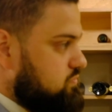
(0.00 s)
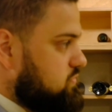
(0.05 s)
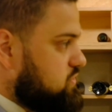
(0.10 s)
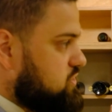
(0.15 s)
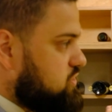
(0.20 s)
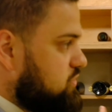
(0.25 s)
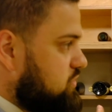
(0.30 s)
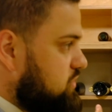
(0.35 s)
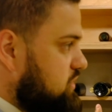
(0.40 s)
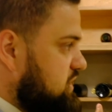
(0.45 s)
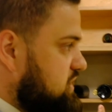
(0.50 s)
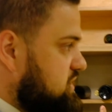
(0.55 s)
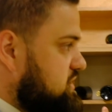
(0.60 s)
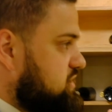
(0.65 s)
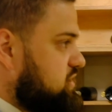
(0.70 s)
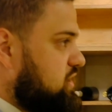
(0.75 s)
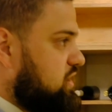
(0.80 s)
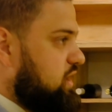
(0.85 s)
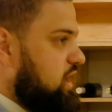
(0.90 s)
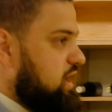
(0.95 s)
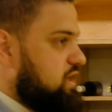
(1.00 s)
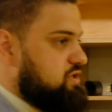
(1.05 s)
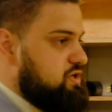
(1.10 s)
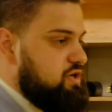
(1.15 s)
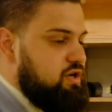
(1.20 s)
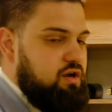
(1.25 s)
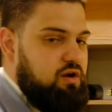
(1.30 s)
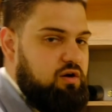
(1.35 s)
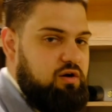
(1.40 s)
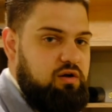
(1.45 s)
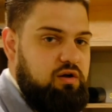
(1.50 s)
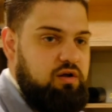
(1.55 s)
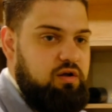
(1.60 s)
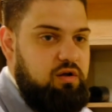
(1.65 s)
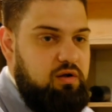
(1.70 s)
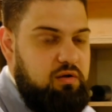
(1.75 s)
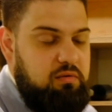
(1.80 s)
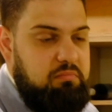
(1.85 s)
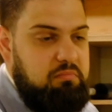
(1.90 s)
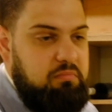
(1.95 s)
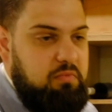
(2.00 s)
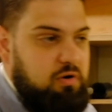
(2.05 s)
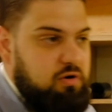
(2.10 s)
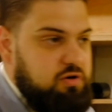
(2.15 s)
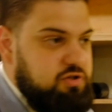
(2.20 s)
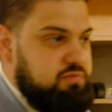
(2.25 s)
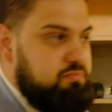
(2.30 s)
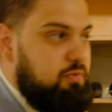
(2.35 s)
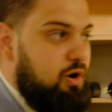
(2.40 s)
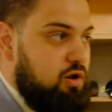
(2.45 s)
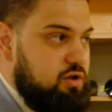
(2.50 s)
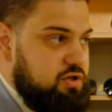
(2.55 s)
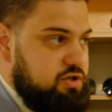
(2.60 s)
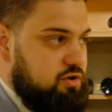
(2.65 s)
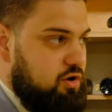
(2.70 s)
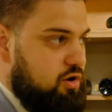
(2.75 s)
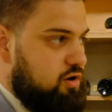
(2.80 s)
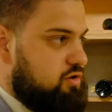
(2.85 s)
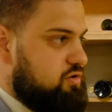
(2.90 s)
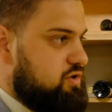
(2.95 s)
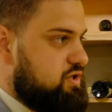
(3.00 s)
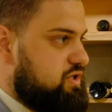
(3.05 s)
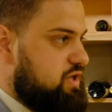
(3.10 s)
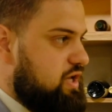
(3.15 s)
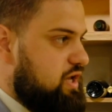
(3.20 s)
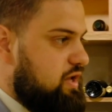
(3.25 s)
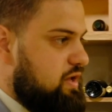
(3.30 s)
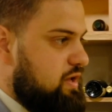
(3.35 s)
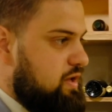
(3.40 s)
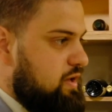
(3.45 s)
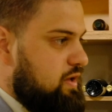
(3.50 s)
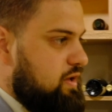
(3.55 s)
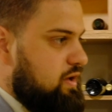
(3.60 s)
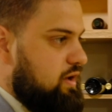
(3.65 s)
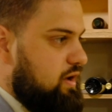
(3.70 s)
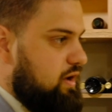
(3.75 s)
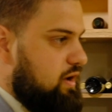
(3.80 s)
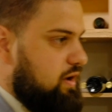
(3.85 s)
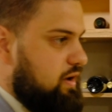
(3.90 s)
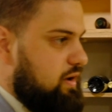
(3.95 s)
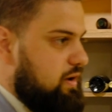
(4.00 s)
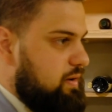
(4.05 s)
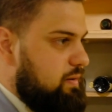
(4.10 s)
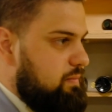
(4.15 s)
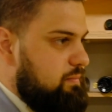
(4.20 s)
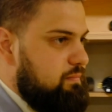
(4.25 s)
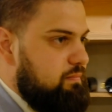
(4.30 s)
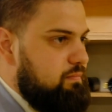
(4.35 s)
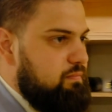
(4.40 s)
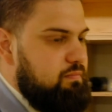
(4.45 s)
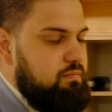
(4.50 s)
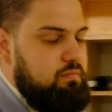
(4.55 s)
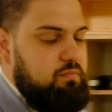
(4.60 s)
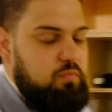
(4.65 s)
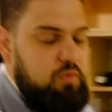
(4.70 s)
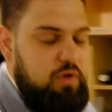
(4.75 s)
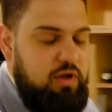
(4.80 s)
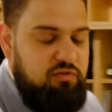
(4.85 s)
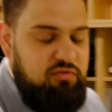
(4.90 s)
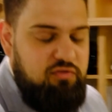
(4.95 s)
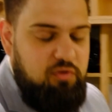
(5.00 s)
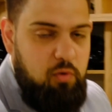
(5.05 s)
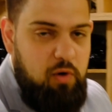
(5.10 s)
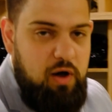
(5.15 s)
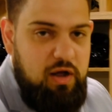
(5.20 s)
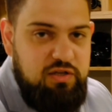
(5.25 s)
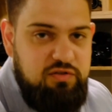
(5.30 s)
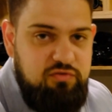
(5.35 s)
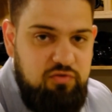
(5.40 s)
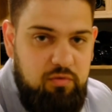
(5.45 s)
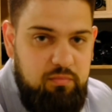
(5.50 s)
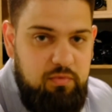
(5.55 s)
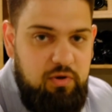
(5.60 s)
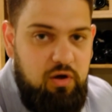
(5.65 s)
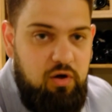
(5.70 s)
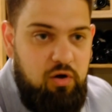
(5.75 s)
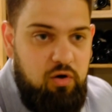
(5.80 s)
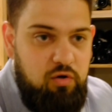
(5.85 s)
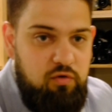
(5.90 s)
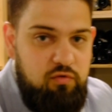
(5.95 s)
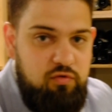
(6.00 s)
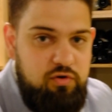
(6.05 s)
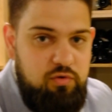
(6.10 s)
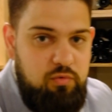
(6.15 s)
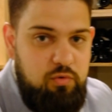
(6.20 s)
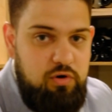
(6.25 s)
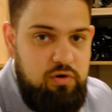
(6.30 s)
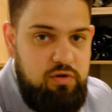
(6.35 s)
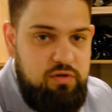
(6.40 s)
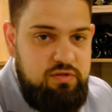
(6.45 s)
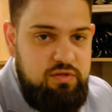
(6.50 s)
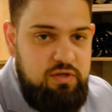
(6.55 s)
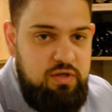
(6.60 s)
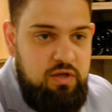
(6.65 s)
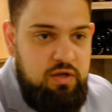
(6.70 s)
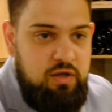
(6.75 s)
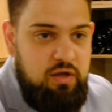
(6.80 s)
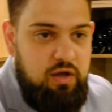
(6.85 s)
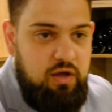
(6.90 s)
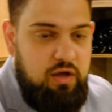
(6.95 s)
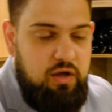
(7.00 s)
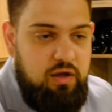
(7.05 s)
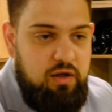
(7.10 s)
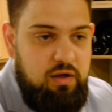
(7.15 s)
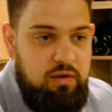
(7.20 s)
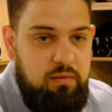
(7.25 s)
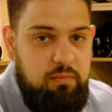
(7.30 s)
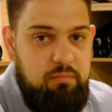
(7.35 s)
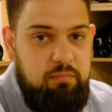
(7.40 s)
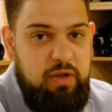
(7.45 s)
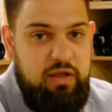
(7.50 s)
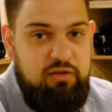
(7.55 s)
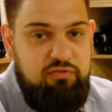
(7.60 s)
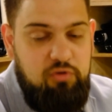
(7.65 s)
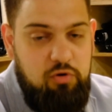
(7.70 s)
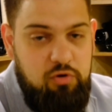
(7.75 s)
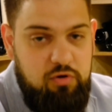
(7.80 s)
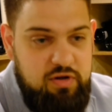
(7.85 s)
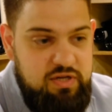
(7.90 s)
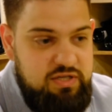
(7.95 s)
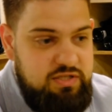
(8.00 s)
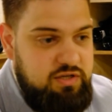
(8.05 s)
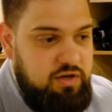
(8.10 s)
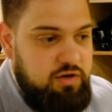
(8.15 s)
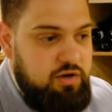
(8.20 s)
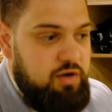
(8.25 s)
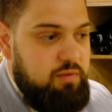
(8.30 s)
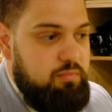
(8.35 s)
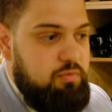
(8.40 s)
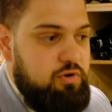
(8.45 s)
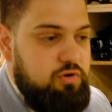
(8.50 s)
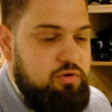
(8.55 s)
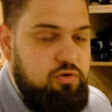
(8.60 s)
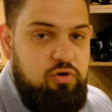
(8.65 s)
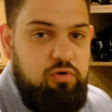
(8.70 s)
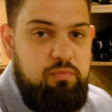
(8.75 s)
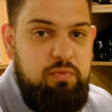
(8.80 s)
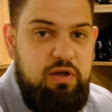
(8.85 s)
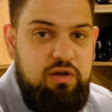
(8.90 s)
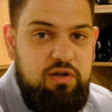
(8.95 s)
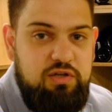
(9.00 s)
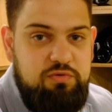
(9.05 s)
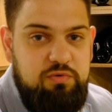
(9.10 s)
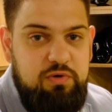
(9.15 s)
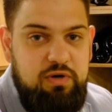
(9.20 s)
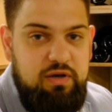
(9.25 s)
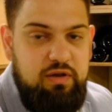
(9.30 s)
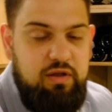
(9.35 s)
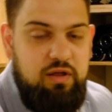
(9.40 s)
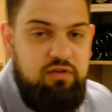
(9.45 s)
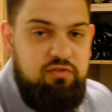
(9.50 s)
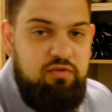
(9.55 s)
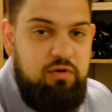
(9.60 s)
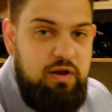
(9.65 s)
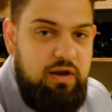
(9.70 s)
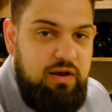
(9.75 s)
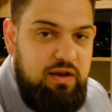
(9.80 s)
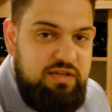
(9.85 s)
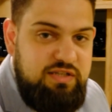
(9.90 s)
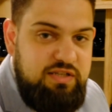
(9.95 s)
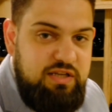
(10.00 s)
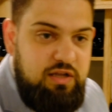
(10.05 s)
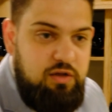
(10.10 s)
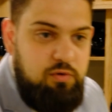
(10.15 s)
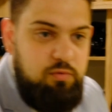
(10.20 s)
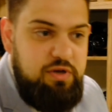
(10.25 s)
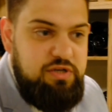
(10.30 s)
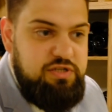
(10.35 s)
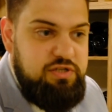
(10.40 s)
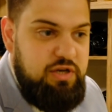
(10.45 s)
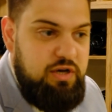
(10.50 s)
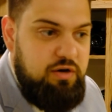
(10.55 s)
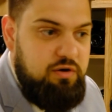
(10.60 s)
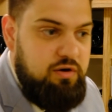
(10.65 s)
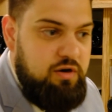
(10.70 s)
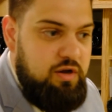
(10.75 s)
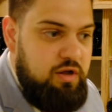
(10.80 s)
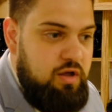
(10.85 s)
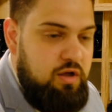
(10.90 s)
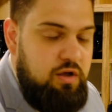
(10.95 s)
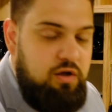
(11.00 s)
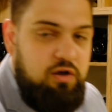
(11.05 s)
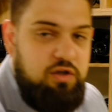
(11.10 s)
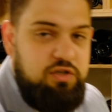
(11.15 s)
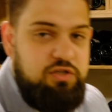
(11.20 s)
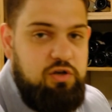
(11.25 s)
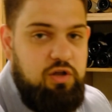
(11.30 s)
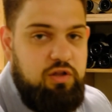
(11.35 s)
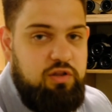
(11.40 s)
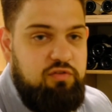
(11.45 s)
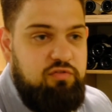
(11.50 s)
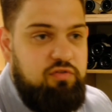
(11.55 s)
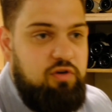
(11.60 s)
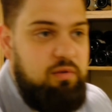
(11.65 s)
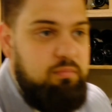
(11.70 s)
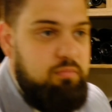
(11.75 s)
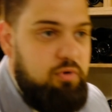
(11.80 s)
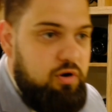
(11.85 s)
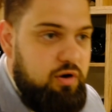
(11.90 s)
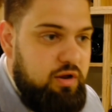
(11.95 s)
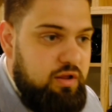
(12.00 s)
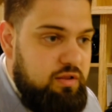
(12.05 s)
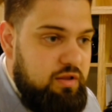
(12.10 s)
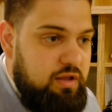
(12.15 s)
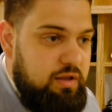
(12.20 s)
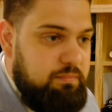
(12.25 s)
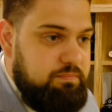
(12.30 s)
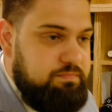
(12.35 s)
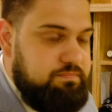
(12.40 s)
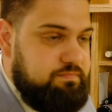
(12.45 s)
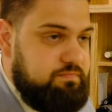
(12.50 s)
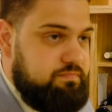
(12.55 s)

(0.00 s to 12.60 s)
So this is actually our small stock, to say. We have wines from all over the world. Big focus on Bordeaux because we're in a very classical region here. Also a lot of Burgundy.